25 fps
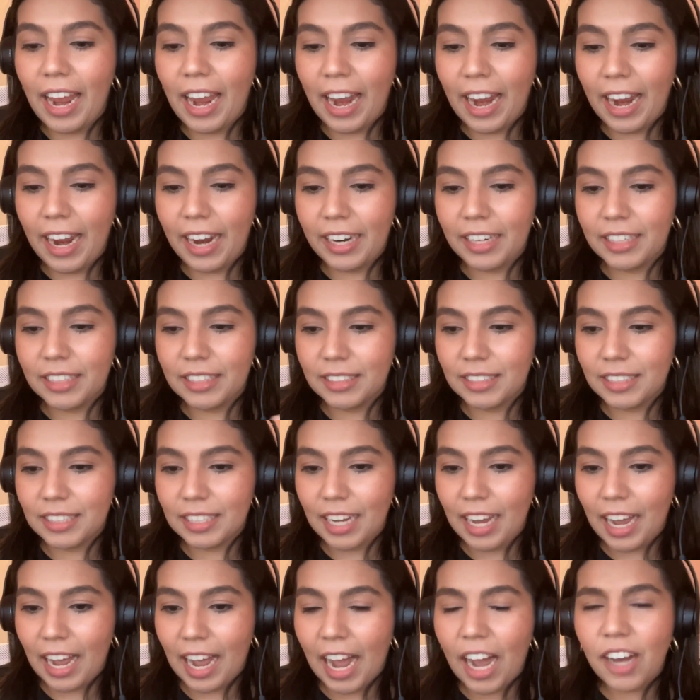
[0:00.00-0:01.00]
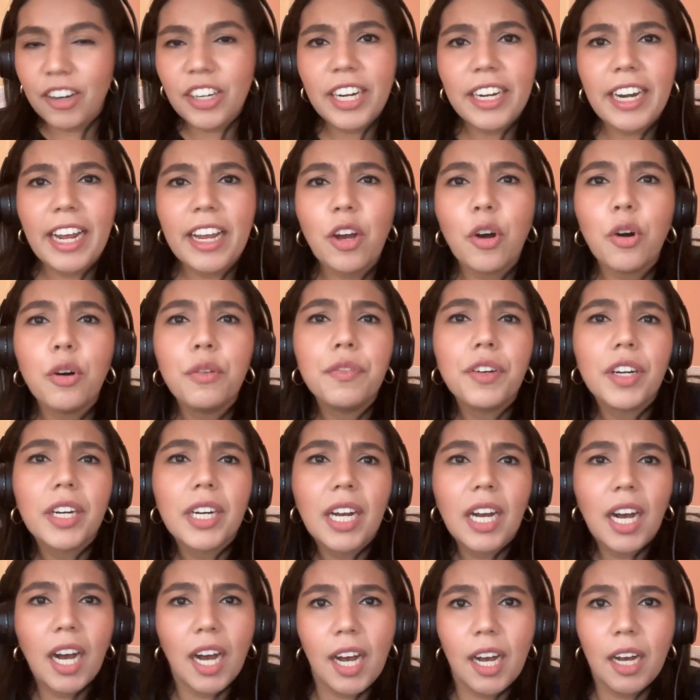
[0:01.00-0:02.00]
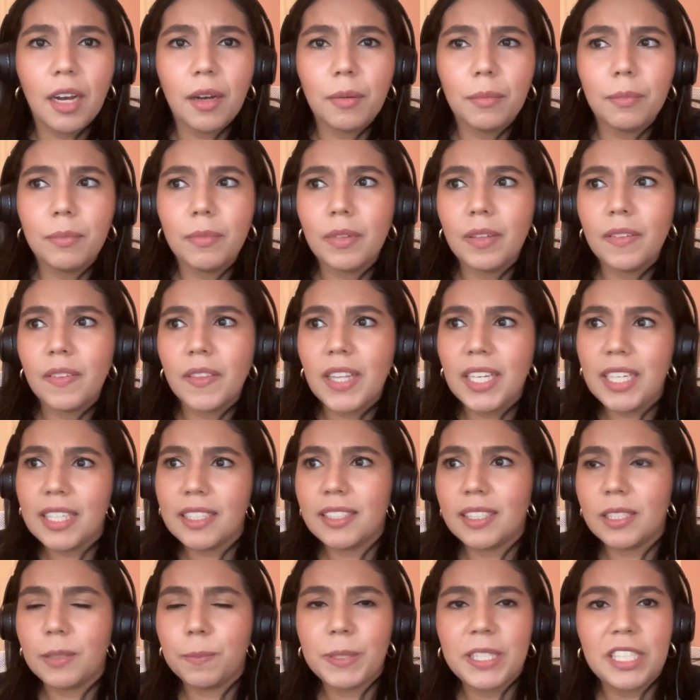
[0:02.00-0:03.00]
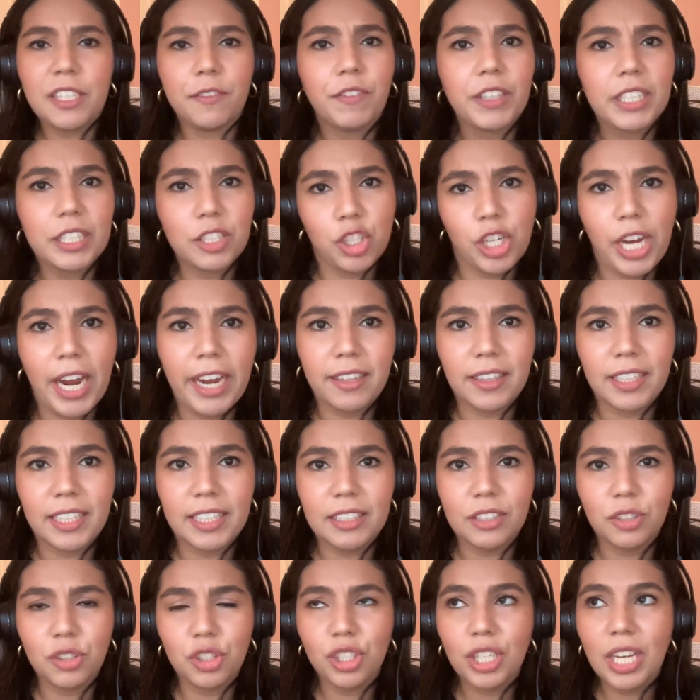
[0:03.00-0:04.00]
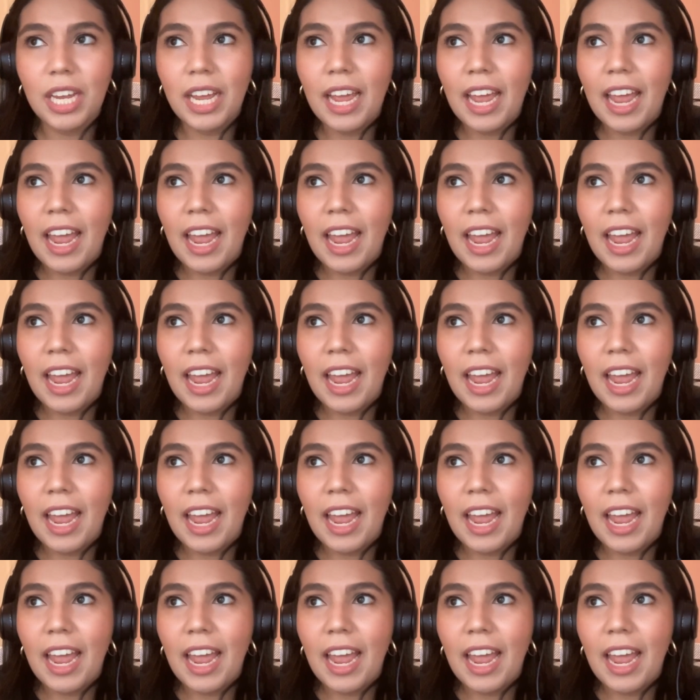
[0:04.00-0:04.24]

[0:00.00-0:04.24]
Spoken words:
And how did I overcome this specific challenge?